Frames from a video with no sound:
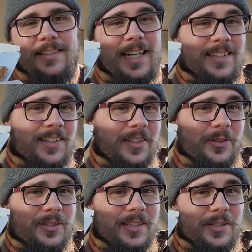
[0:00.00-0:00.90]
that's a
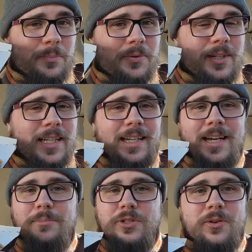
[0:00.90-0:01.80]
little disappointing.
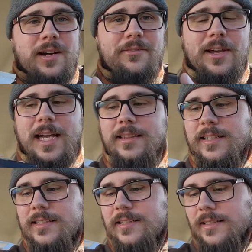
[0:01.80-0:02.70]
I'm sure I've had
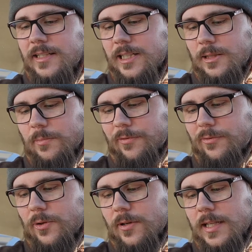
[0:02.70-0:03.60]
this
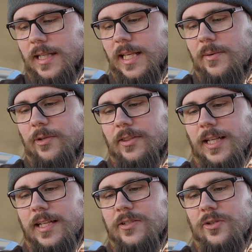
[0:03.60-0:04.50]
before and it came with
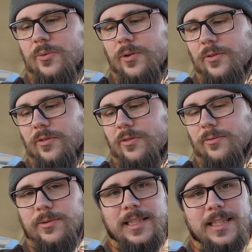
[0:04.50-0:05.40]
like 2 or
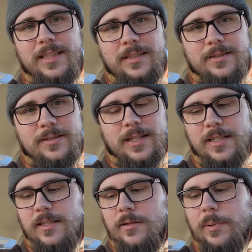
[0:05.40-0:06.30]
3
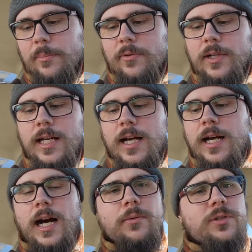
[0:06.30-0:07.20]
slices of pepperoni.
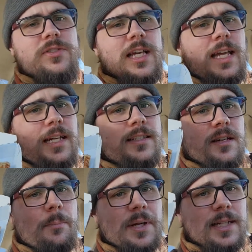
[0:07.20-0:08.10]
I will say it is
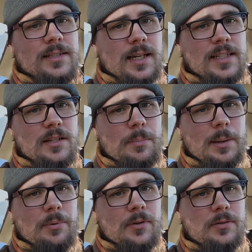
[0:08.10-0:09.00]
a big slice of
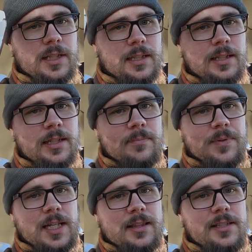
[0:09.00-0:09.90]
pepperoni.
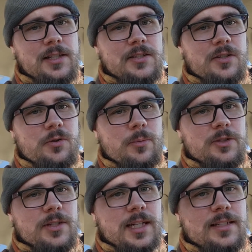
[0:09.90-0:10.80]
Like, this is a
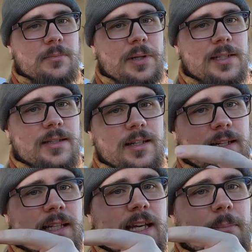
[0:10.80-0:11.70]
normal slice of pizza,
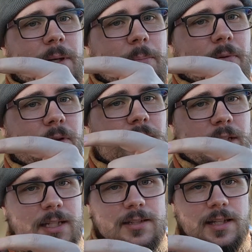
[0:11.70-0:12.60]
and that
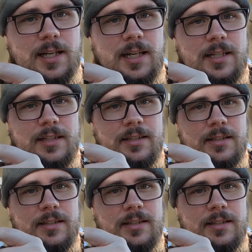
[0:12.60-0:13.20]
pepperoni is like